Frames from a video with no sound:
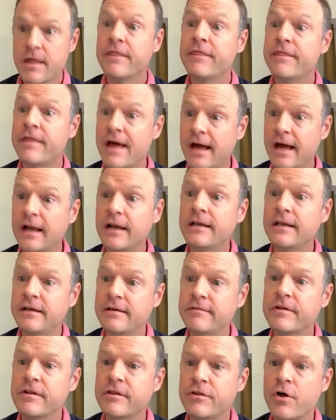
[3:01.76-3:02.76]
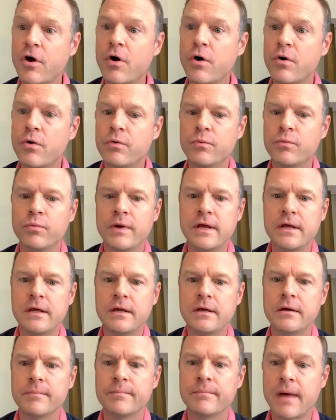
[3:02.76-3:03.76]
that even though
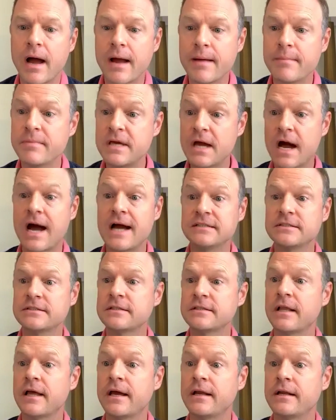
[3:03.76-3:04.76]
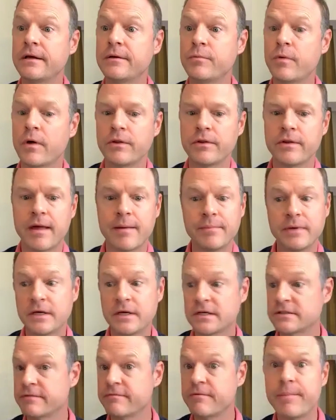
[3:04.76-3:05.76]
we might be isolated, whether that
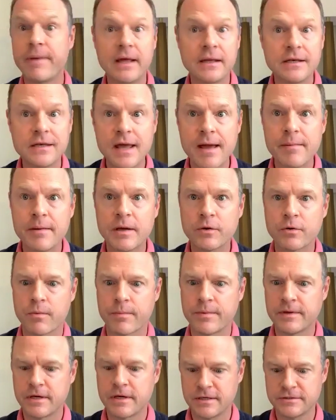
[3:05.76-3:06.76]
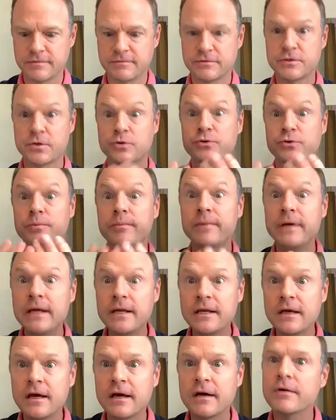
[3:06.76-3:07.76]
because of the pandemic or because of social
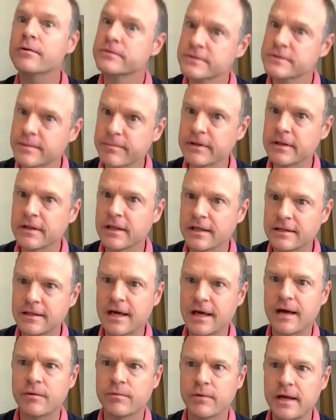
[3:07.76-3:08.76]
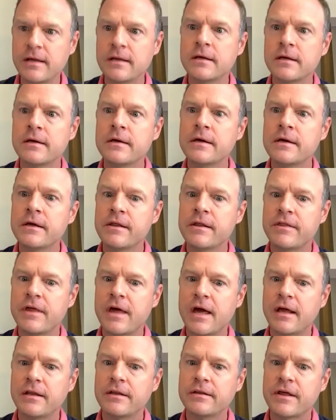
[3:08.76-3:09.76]
media or something like that, right?
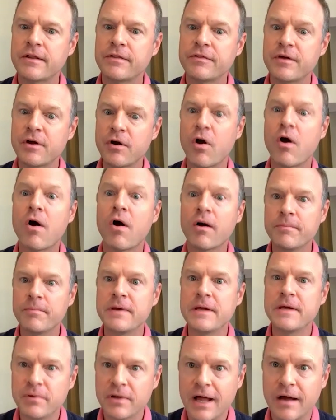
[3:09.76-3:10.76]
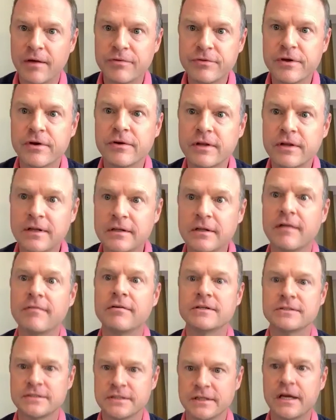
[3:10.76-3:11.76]
That there are people out there that love
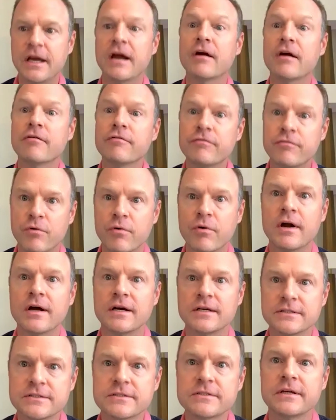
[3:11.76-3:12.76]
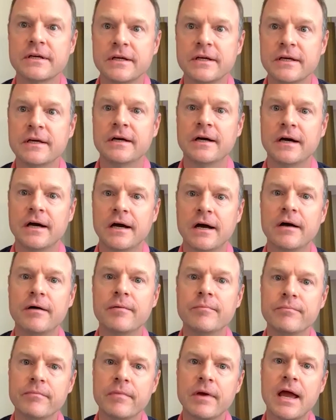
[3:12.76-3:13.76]
us and care for us,
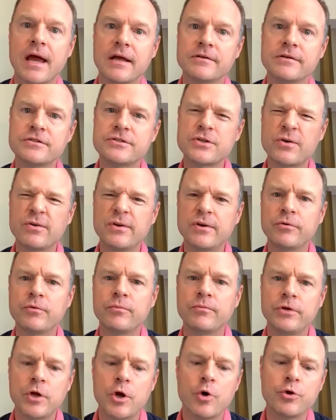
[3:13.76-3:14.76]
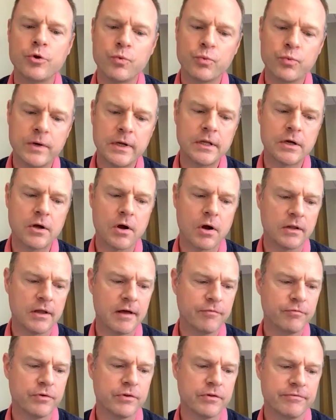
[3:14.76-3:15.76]
and so you really are
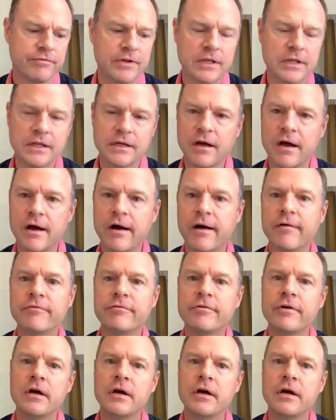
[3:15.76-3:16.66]
left with a feeling of